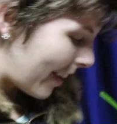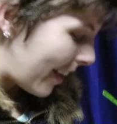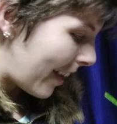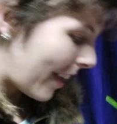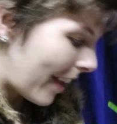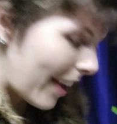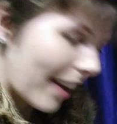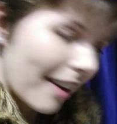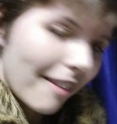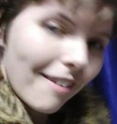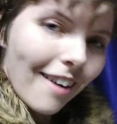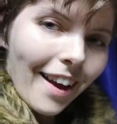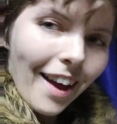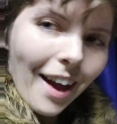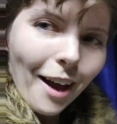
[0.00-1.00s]
here
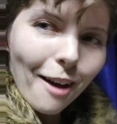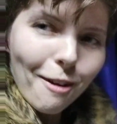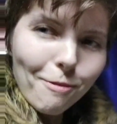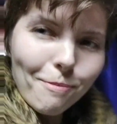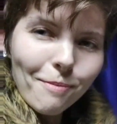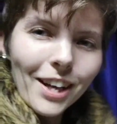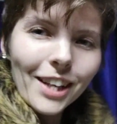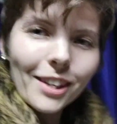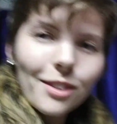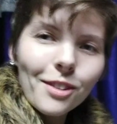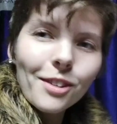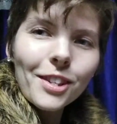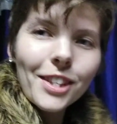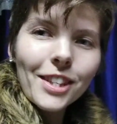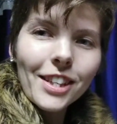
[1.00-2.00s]
I have my
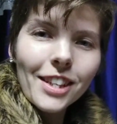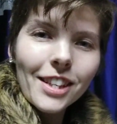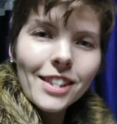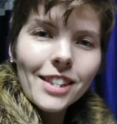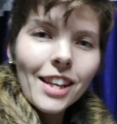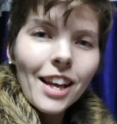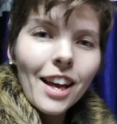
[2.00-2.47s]
daughter's